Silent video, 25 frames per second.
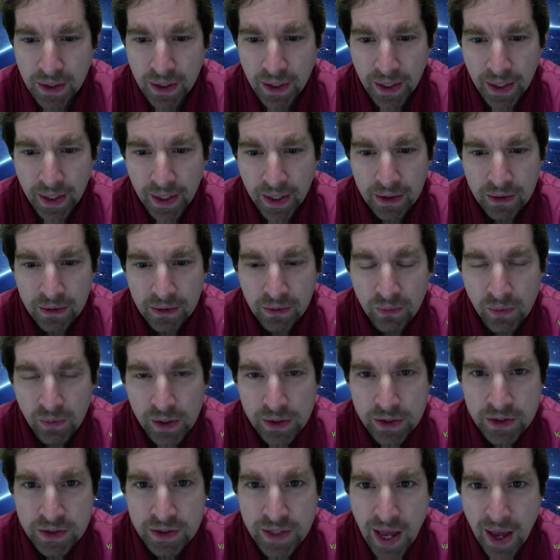And
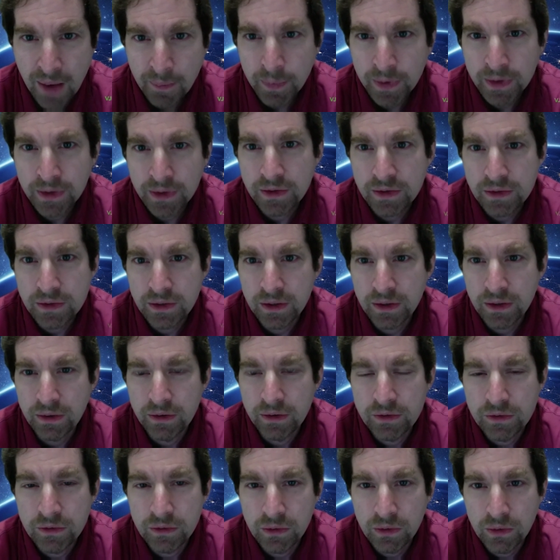what just happened this year
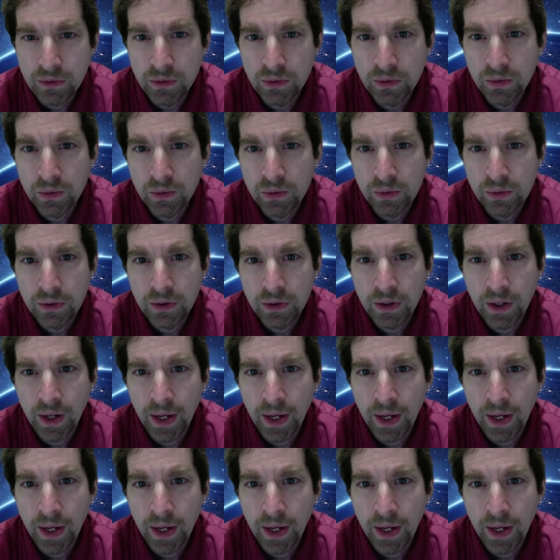is new